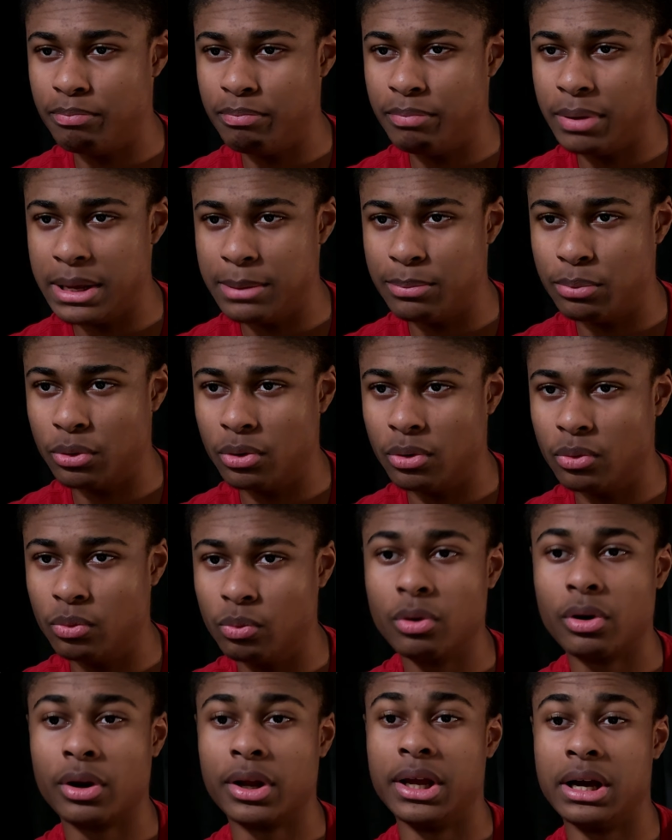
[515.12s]
people
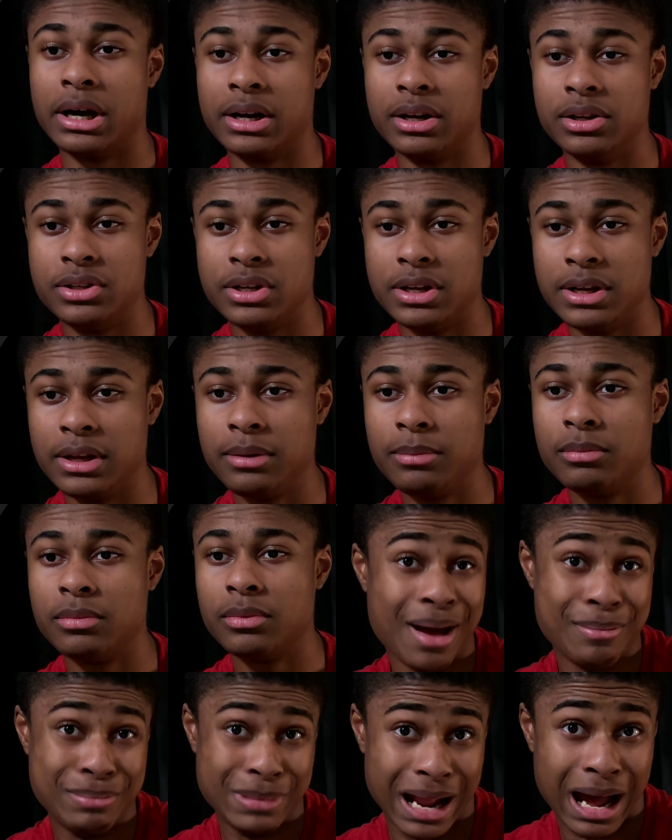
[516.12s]
working on a team.
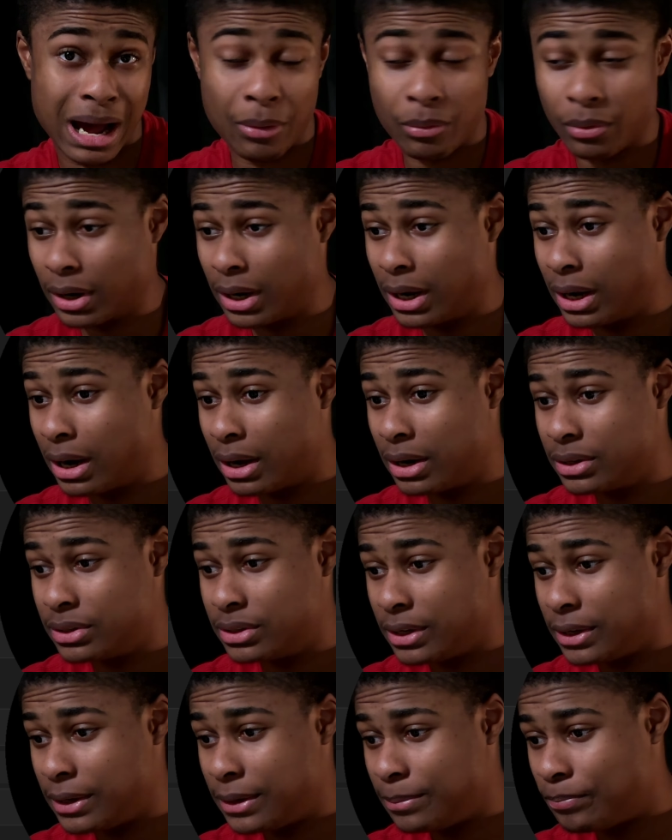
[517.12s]
I'm not working on a
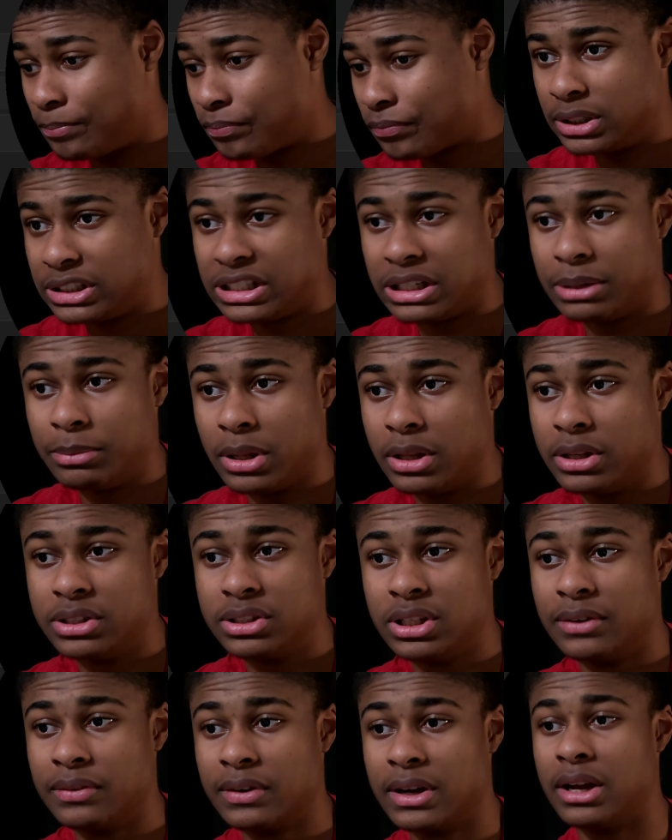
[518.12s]
team. Some of this
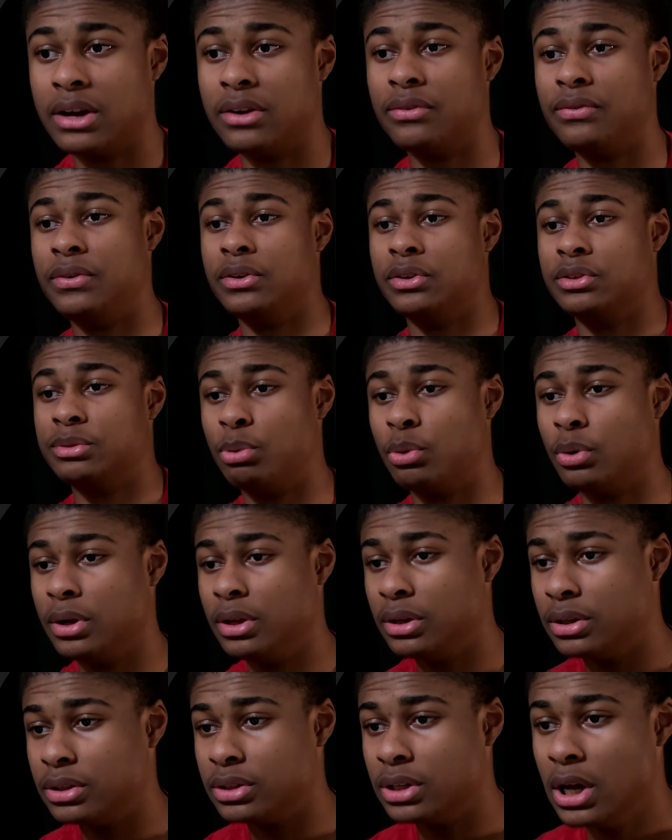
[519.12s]
stuff kind of feels
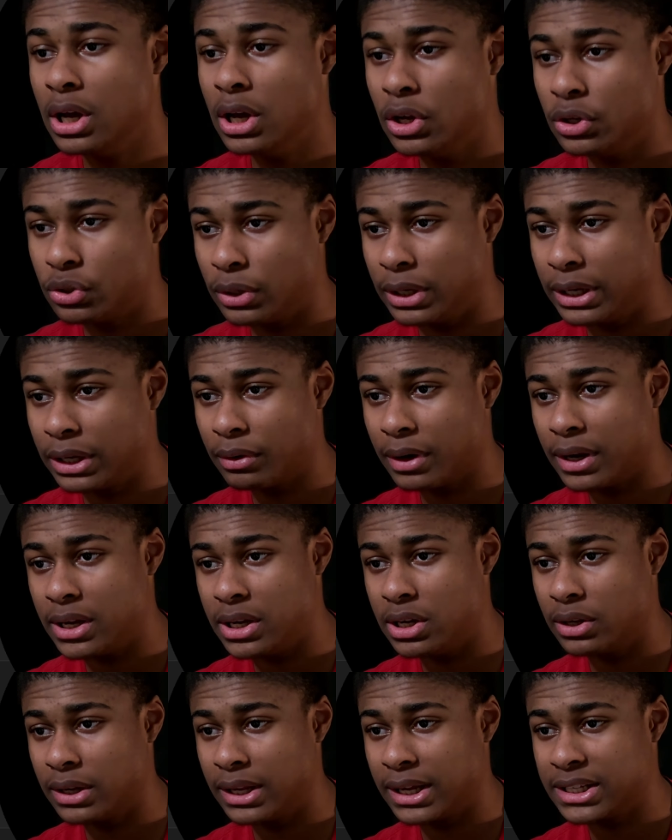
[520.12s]
pointless. So like right
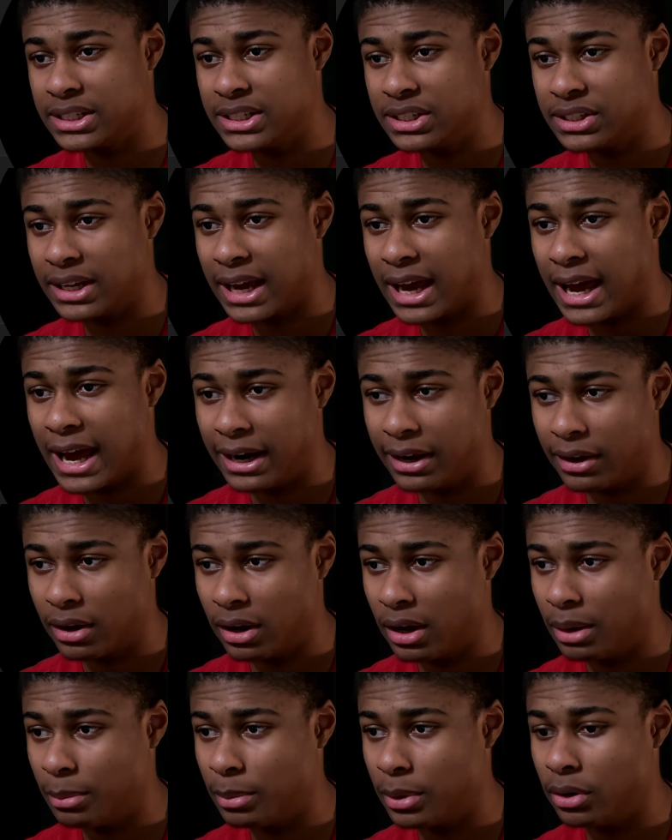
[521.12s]
here, like it says like add a
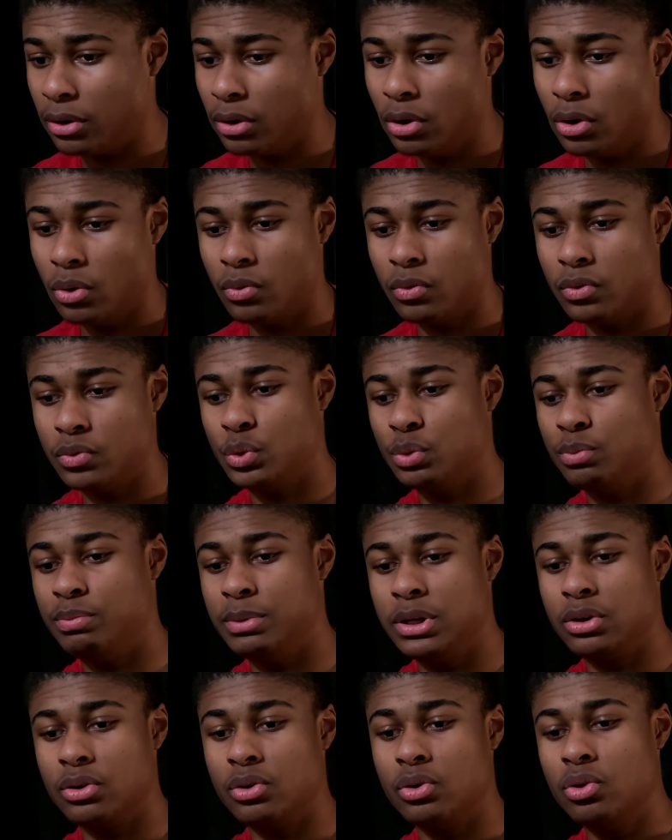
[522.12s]
comment, which would
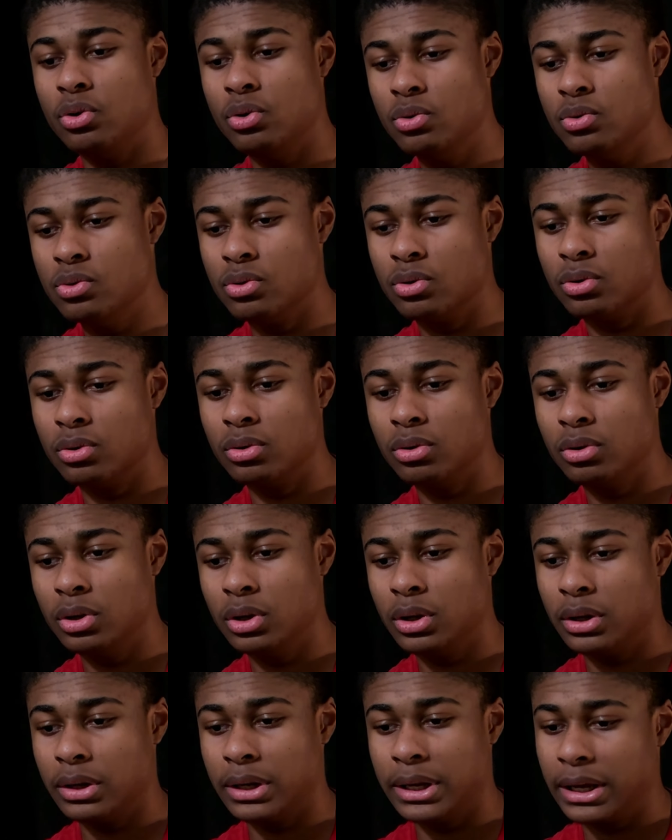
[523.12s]
be cool,
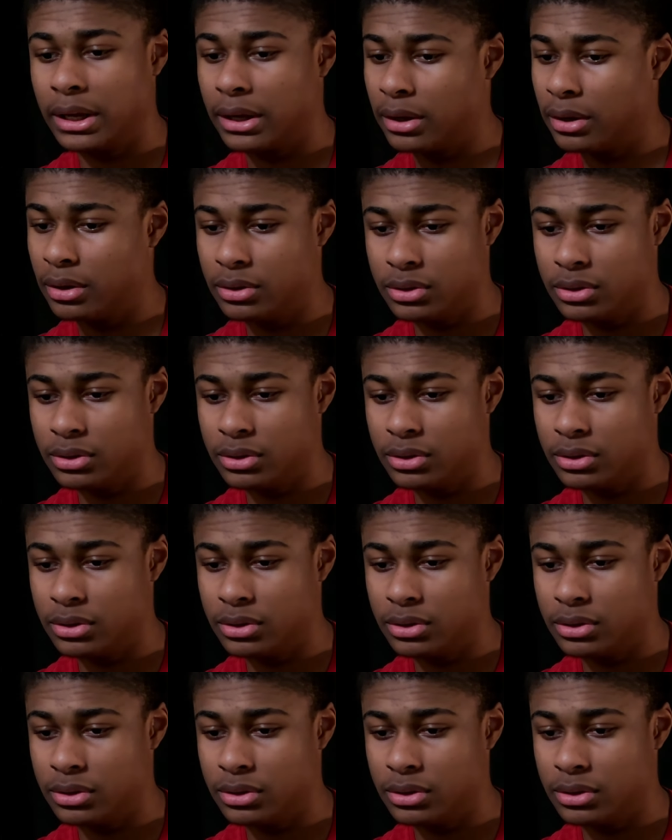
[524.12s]
like